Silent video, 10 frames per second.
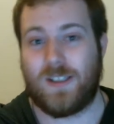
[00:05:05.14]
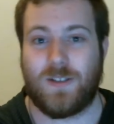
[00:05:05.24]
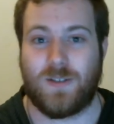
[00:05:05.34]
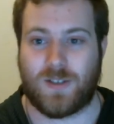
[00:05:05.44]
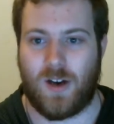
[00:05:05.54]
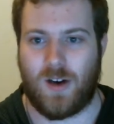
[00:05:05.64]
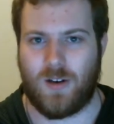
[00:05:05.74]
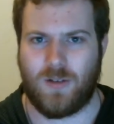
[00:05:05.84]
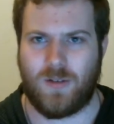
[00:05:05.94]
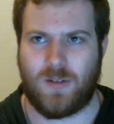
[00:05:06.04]
So
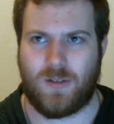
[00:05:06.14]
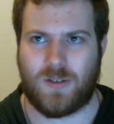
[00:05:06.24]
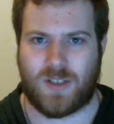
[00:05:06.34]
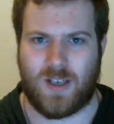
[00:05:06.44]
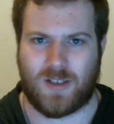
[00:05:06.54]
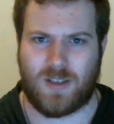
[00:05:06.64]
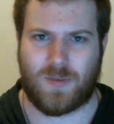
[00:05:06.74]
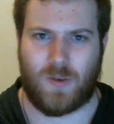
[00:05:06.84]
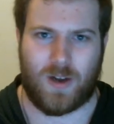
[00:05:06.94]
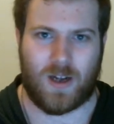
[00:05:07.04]
she's
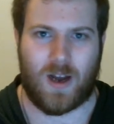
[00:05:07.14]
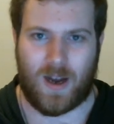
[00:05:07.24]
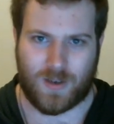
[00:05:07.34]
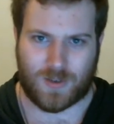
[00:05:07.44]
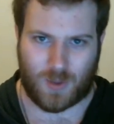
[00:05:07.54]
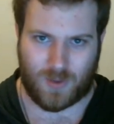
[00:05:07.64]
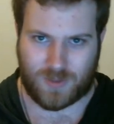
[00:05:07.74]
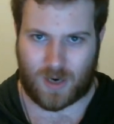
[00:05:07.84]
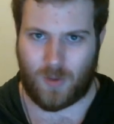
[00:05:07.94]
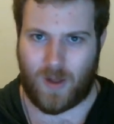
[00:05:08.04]
finding it hard to sort of
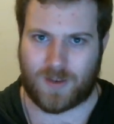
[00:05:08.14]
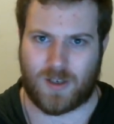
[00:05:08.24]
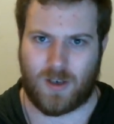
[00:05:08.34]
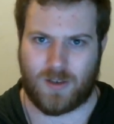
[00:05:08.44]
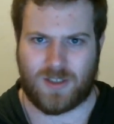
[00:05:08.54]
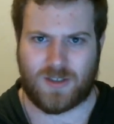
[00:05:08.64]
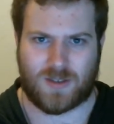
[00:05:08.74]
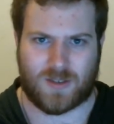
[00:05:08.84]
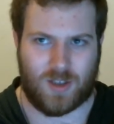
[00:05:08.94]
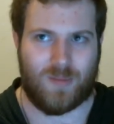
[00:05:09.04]
juggle that. So she's
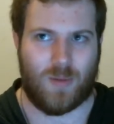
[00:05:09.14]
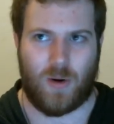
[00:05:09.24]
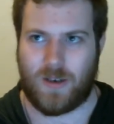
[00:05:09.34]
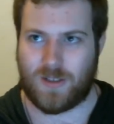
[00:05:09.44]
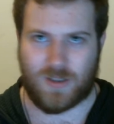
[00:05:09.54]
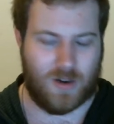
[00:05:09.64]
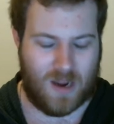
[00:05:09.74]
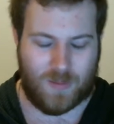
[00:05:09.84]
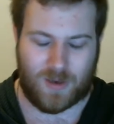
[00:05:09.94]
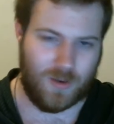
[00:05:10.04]
still in Marine. She's not
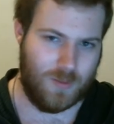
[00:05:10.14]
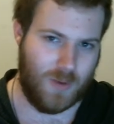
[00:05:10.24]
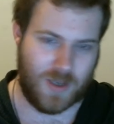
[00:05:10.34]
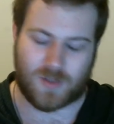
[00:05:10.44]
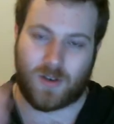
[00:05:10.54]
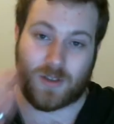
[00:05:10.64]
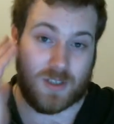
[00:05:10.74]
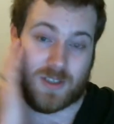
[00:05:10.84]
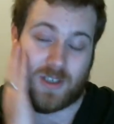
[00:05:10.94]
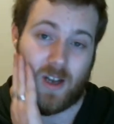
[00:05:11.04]
come into Westeros
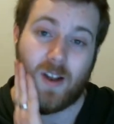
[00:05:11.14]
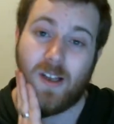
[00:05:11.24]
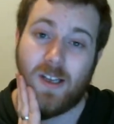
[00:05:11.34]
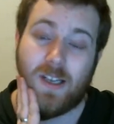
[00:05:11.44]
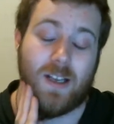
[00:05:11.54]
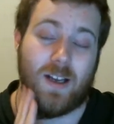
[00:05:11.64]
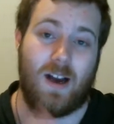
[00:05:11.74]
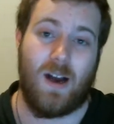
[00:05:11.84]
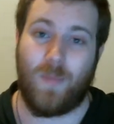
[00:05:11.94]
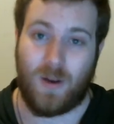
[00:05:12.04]
just yet,
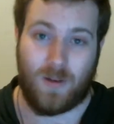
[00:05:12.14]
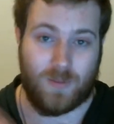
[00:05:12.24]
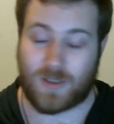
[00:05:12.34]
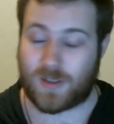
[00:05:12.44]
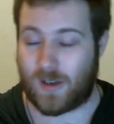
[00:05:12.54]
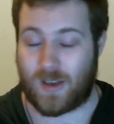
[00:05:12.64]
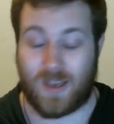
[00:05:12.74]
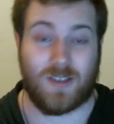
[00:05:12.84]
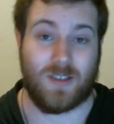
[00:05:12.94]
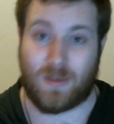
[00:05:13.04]
but eventually I guess
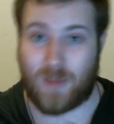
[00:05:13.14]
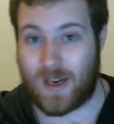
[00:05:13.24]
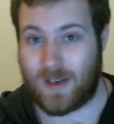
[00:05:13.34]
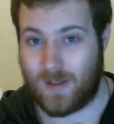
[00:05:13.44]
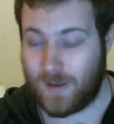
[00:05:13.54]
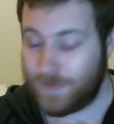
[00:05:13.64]
she's going to make it there.